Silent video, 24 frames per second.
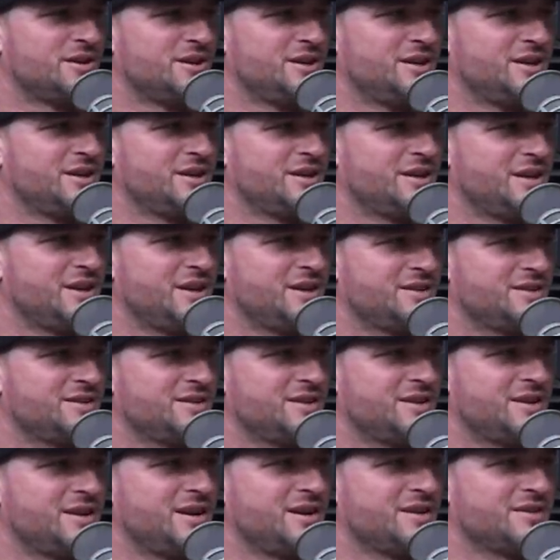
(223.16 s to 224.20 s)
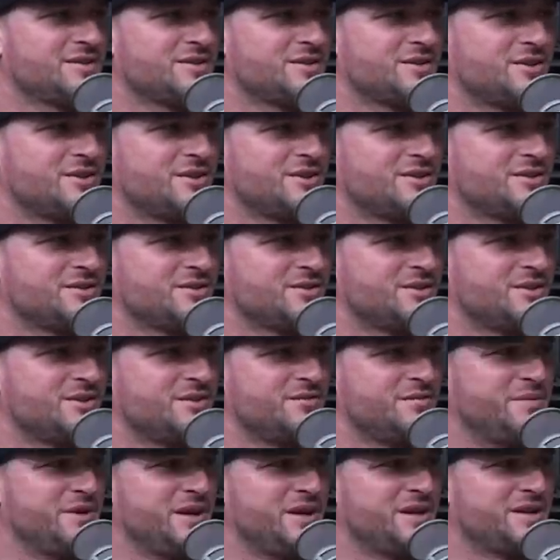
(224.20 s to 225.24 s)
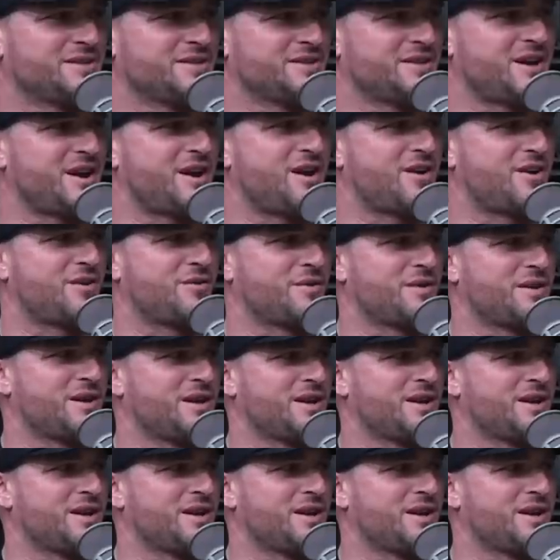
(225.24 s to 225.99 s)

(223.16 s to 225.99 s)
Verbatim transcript: and like can cancer sort of being a scare with